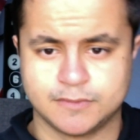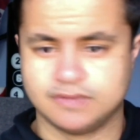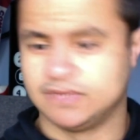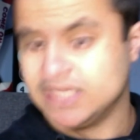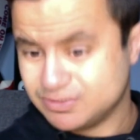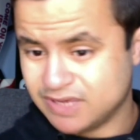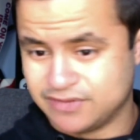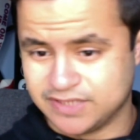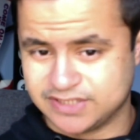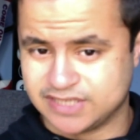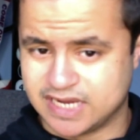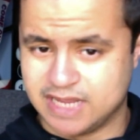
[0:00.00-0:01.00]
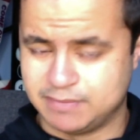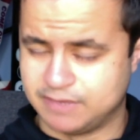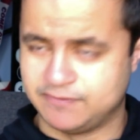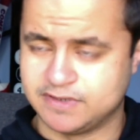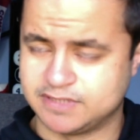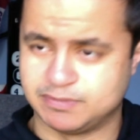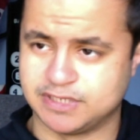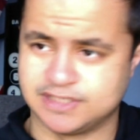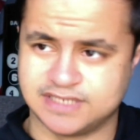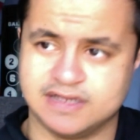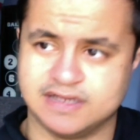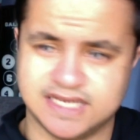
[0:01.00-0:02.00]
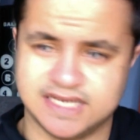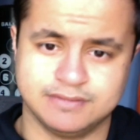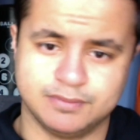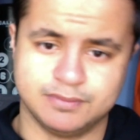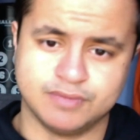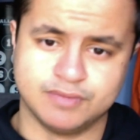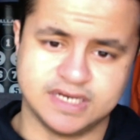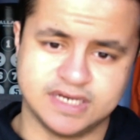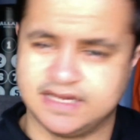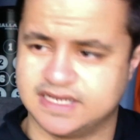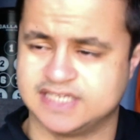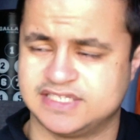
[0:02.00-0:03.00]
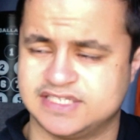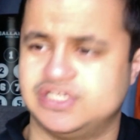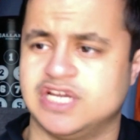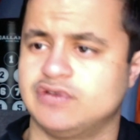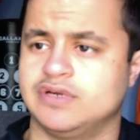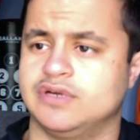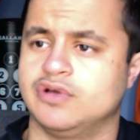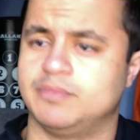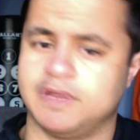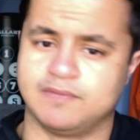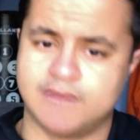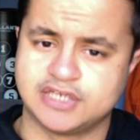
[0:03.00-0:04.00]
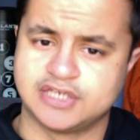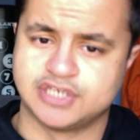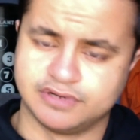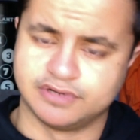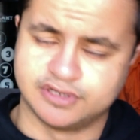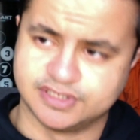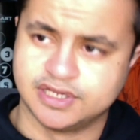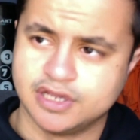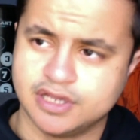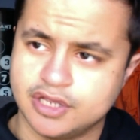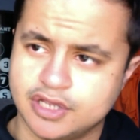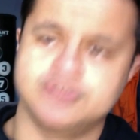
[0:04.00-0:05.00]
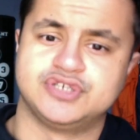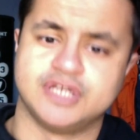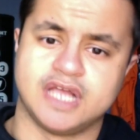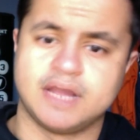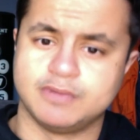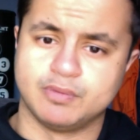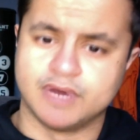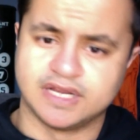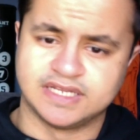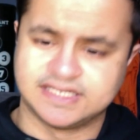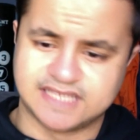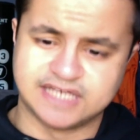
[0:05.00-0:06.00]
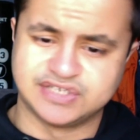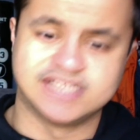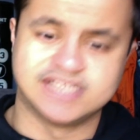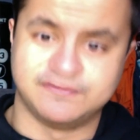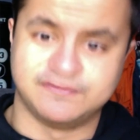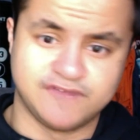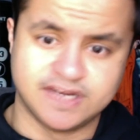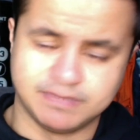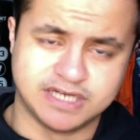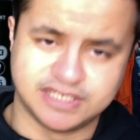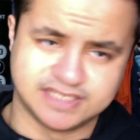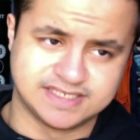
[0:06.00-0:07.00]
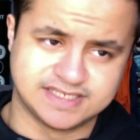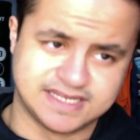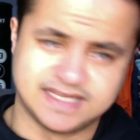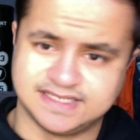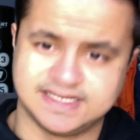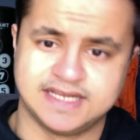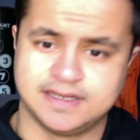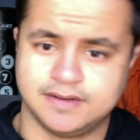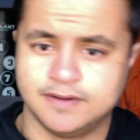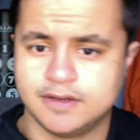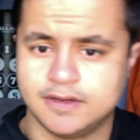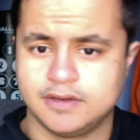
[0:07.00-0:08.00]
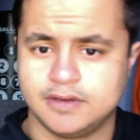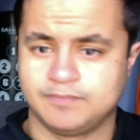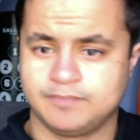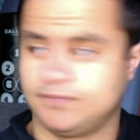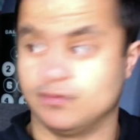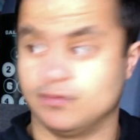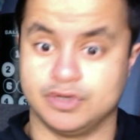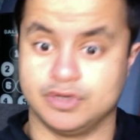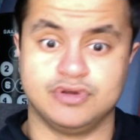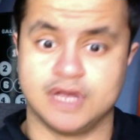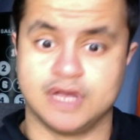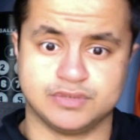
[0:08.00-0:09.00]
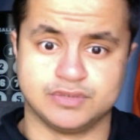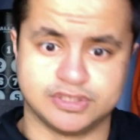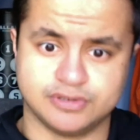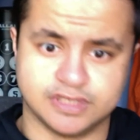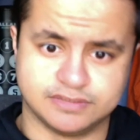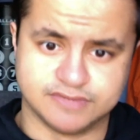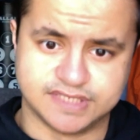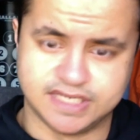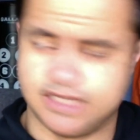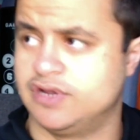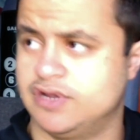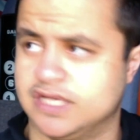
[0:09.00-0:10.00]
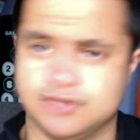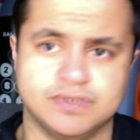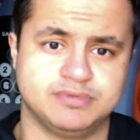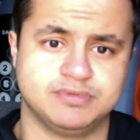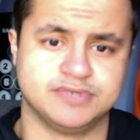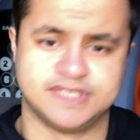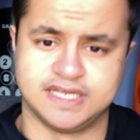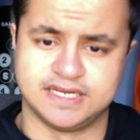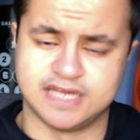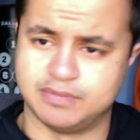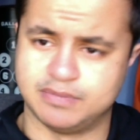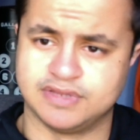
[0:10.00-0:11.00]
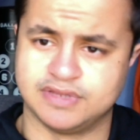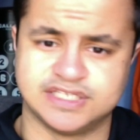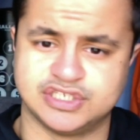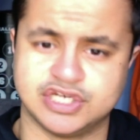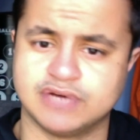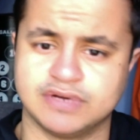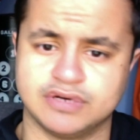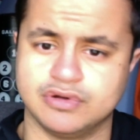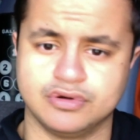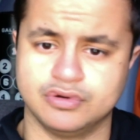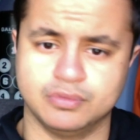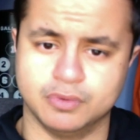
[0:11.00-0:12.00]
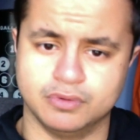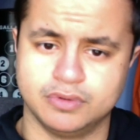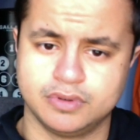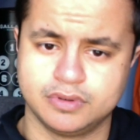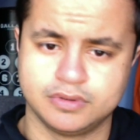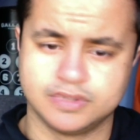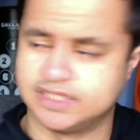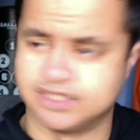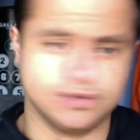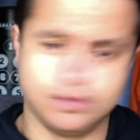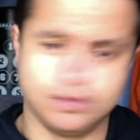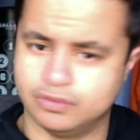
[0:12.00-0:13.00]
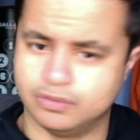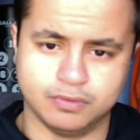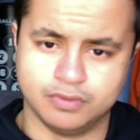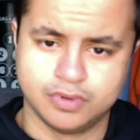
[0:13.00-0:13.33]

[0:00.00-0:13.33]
That's what I think is going to happen. If I was to predict it now, I'd say Liverpool win the league. And that's generally not being reactionary, because usually I'm the one at this stage that is defending Manchester City, saying, well, you guys always do this with City. You guys always put City down. But this is generally not normal. This is not normal.